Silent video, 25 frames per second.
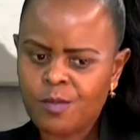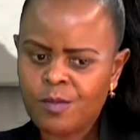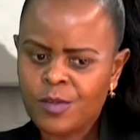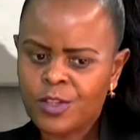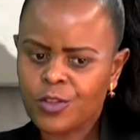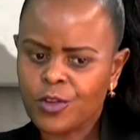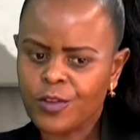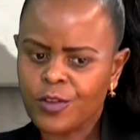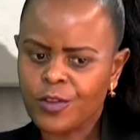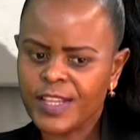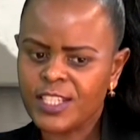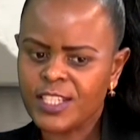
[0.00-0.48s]

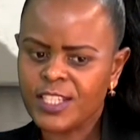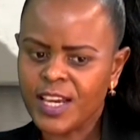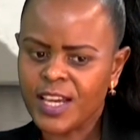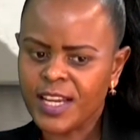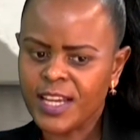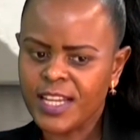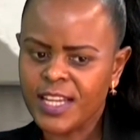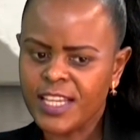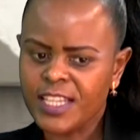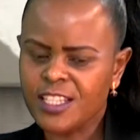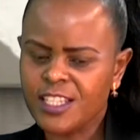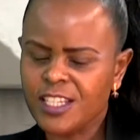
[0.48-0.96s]
So the
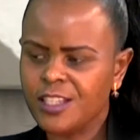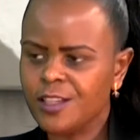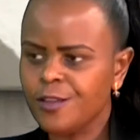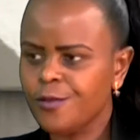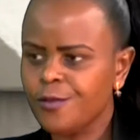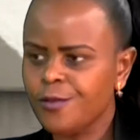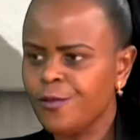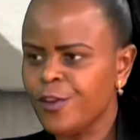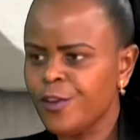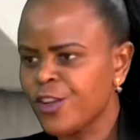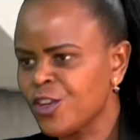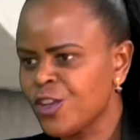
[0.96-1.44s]
challenge is
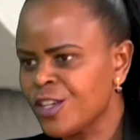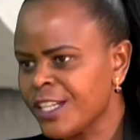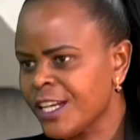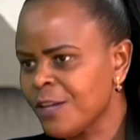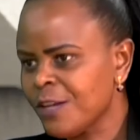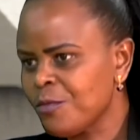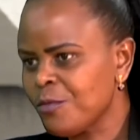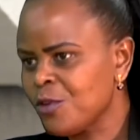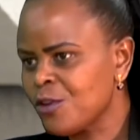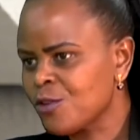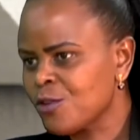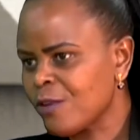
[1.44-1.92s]
if you're not
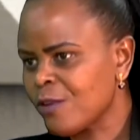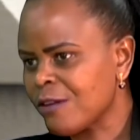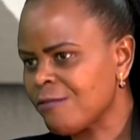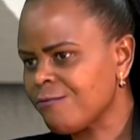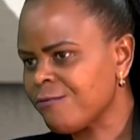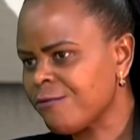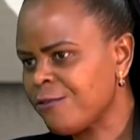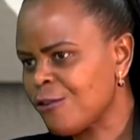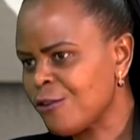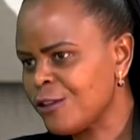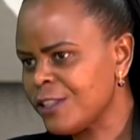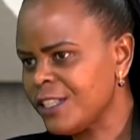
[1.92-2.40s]
able to
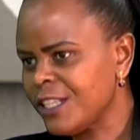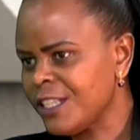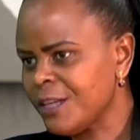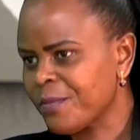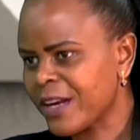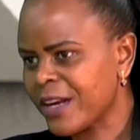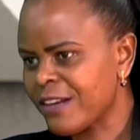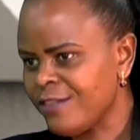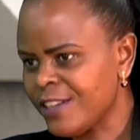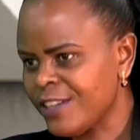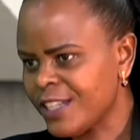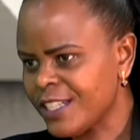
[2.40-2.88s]
afford the
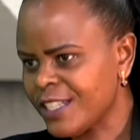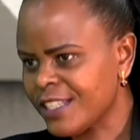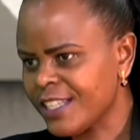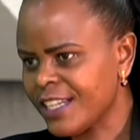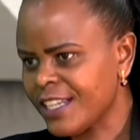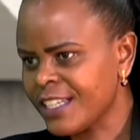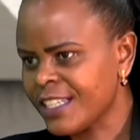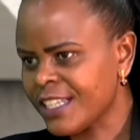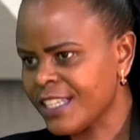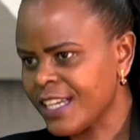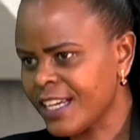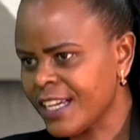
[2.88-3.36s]
private
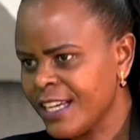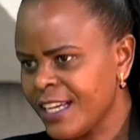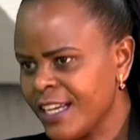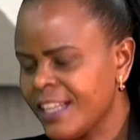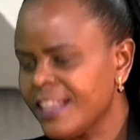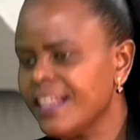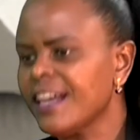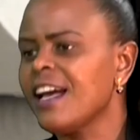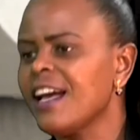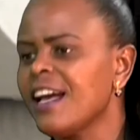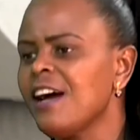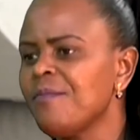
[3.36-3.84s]
sector,
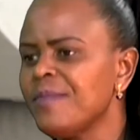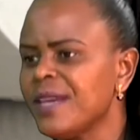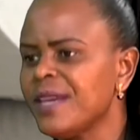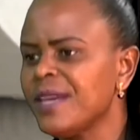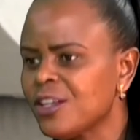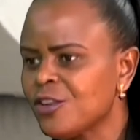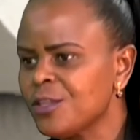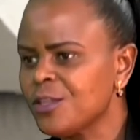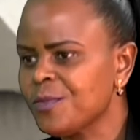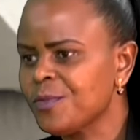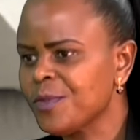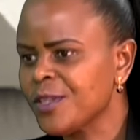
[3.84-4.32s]
the government
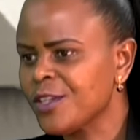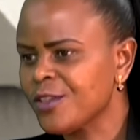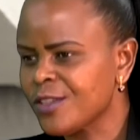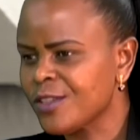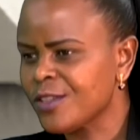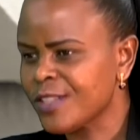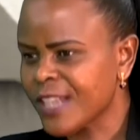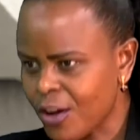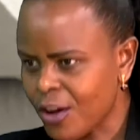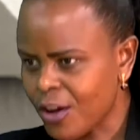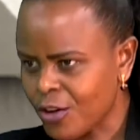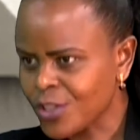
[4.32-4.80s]
hospitals
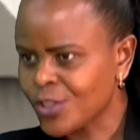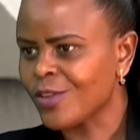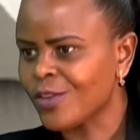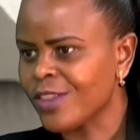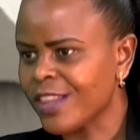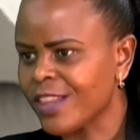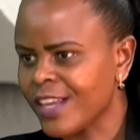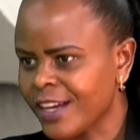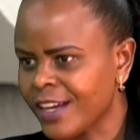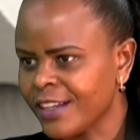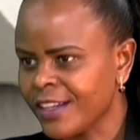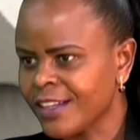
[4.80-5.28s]
are also
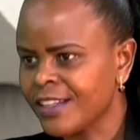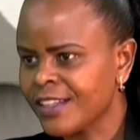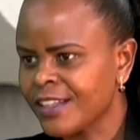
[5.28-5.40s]
there.